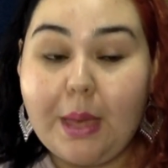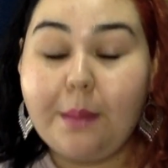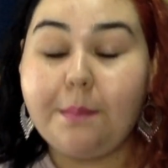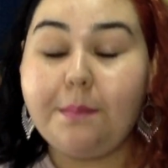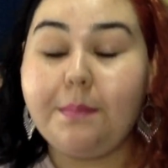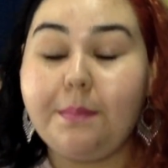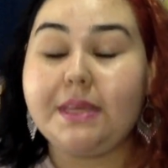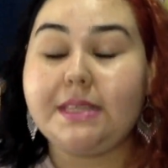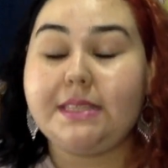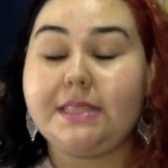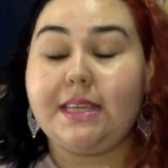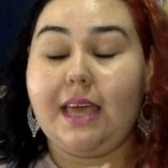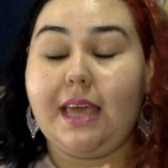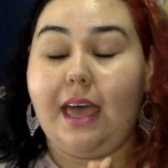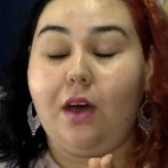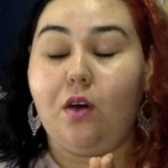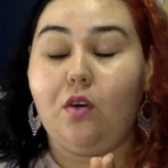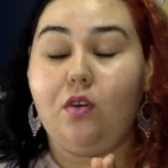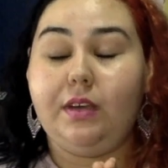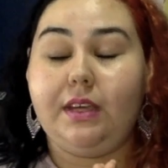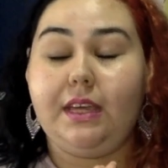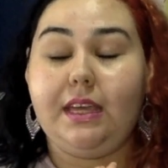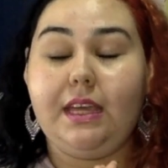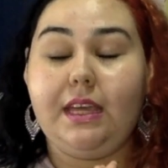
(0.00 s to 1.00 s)
Miss
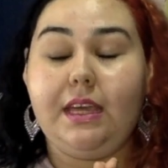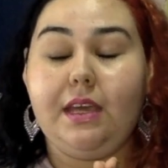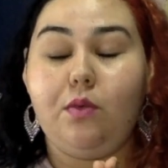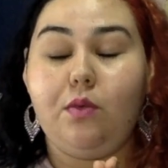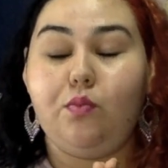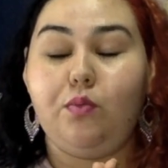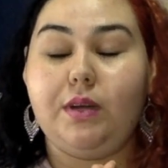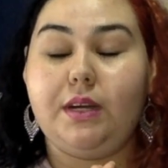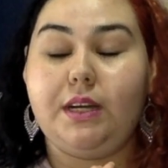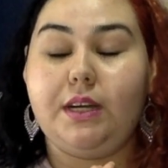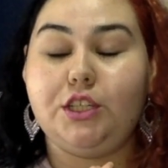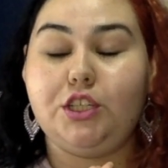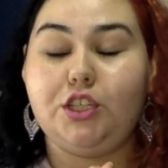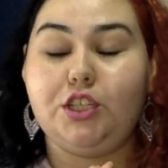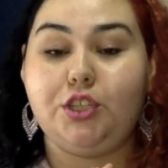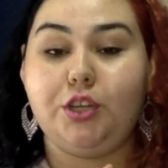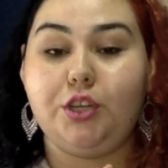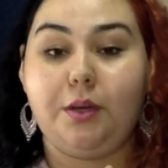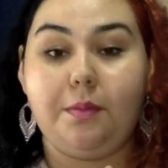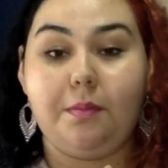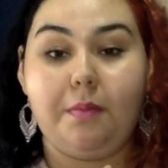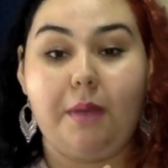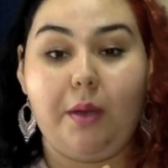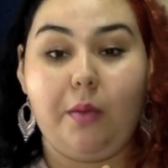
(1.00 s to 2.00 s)
Elkie really
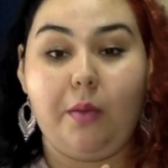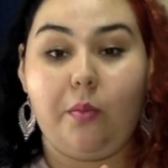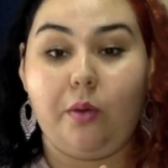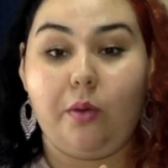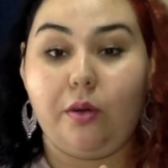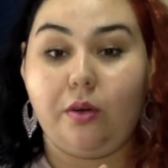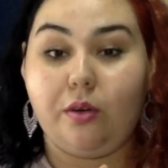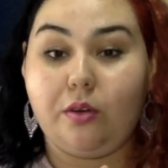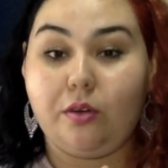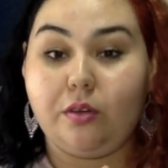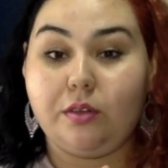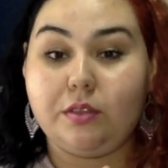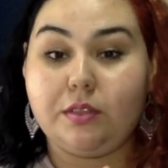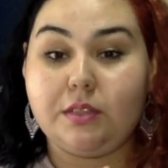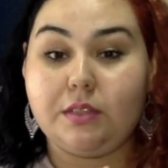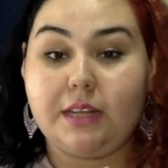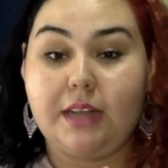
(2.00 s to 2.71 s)
shook my world.